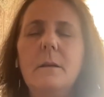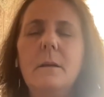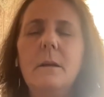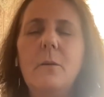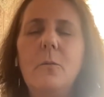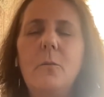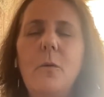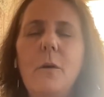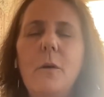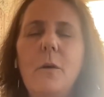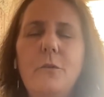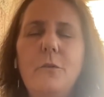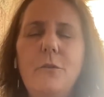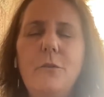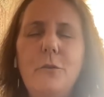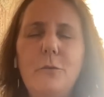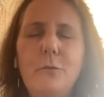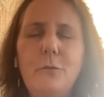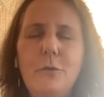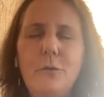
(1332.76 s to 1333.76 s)
I want
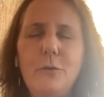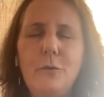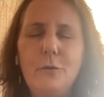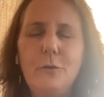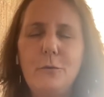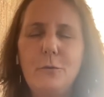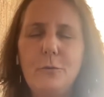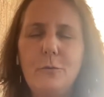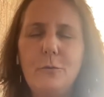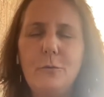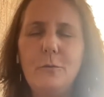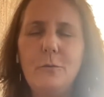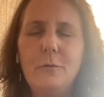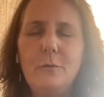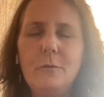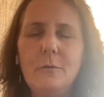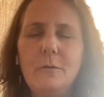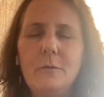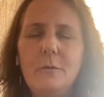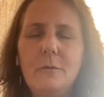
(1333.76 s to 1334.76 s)
you to
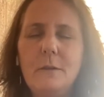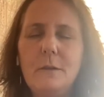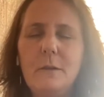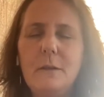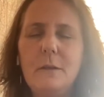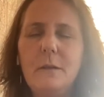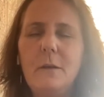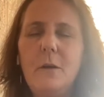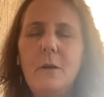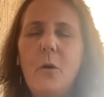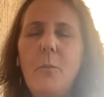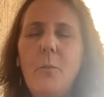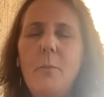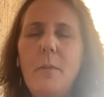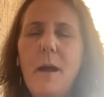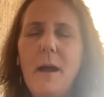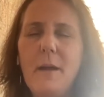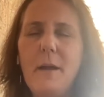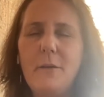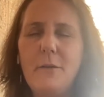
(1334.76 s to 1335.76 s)
go
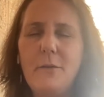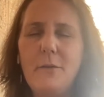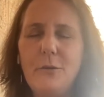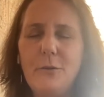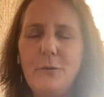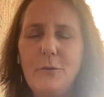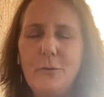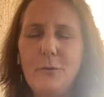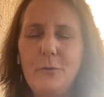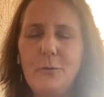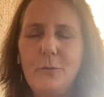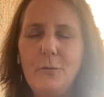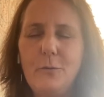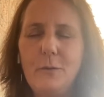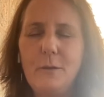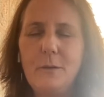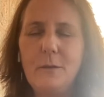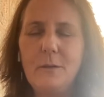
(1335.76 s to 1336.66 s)
back to